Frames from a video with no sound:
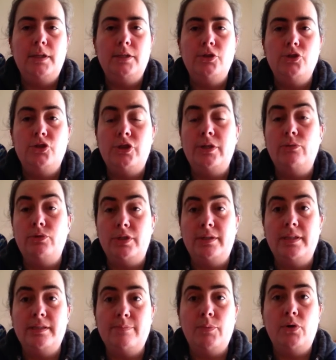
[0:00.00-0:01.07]
she ordered
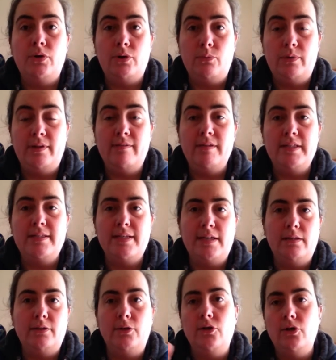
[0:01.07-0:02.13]
this book within the
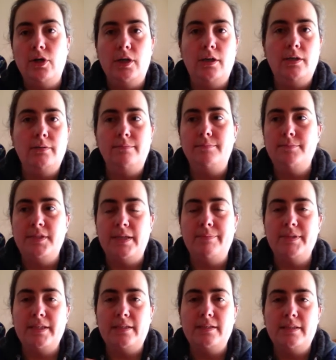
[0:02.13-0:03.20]
sale and got her
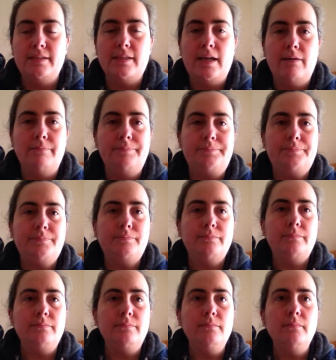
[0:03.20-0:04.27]
10% discount.
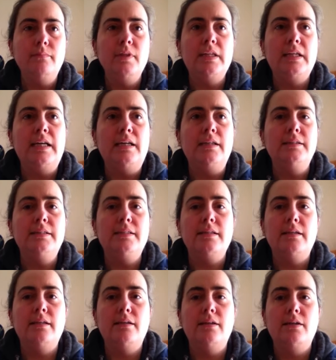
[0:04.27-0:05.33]
And
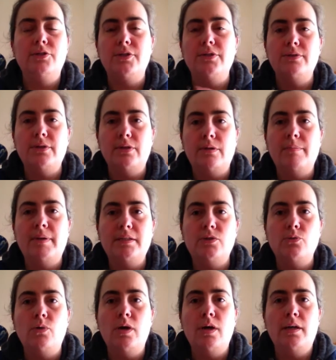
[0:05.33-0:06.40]
as soon as I got back
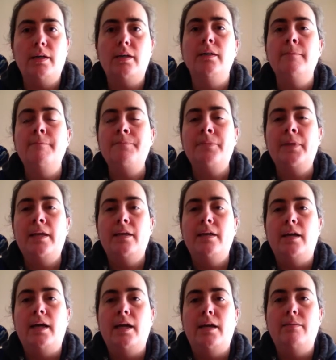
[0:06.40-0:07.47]
to work,
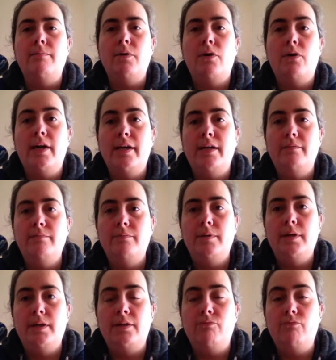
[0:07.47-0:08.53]
I
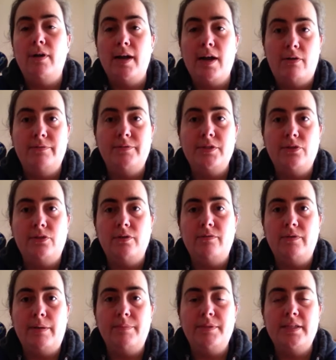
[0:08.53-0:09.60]
had run out of stock of
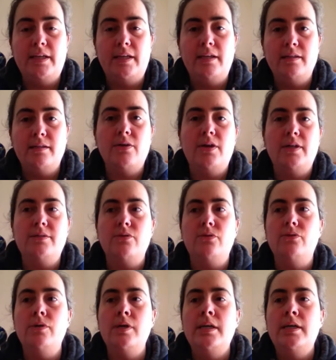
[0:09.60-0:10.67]
that particular
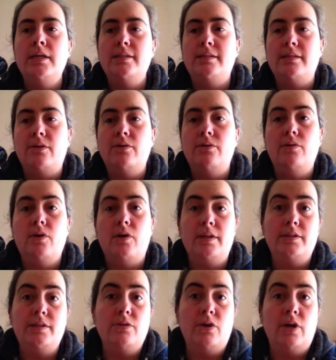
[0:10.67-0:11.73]
title, so
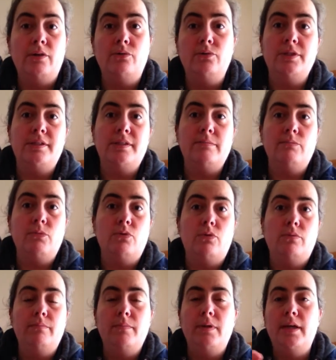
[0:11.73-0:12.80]
I ordered some more.
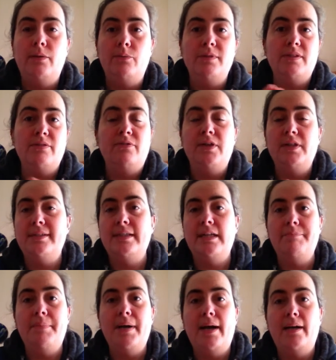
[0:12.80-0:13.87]
It was the first day
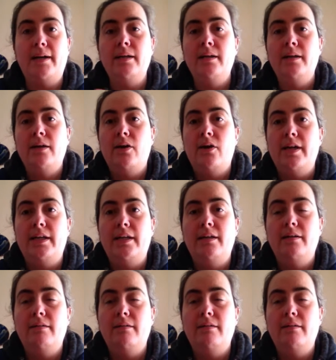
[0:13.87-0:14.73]
back. I